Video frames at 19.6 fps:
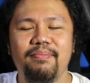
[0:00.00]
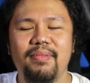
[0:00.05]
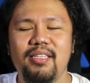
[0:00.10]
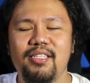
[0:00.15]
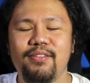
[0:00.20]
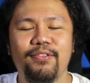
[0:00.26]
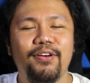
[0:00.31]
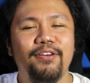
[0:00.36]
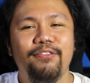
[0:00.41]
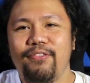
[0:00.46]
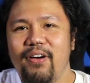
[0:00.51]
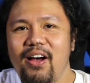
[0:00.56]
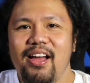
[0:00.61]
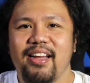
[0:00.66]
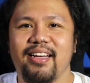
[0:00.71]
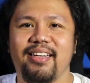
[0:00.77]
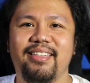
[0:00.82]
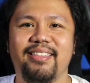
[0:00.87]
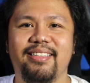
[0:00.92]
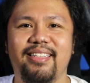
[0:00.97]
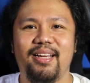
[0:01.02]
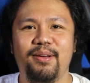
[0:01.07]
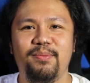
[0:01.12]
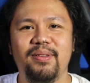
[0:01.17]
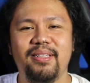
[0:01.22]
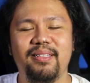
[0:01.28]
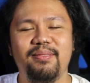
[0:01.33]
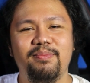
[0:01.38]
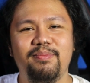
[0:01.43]
it's for fun.
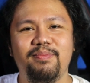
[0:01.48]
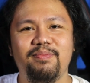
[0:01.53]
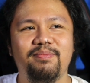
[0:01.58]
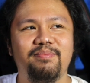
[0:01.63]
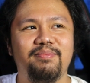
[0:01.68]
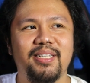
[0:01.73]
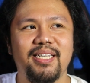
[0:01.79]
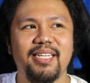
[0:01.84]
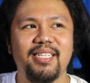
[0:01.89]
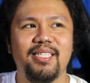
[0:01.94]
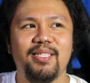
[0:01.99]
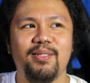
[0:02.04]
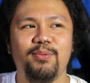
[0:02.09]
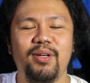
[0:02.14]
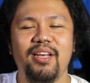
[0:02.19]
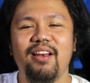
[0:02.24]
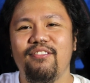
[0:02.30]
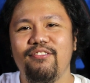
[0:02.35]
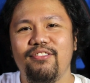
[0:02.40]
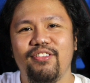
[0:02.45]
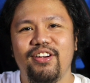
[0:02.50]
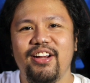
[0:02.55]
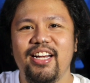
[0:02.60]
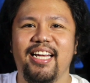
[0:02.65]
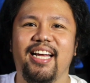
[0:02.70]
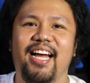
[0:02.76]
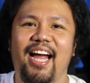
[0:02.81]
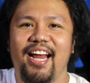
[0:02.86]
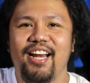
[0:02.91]
I mean, because we love
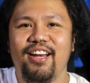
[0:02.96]
learning.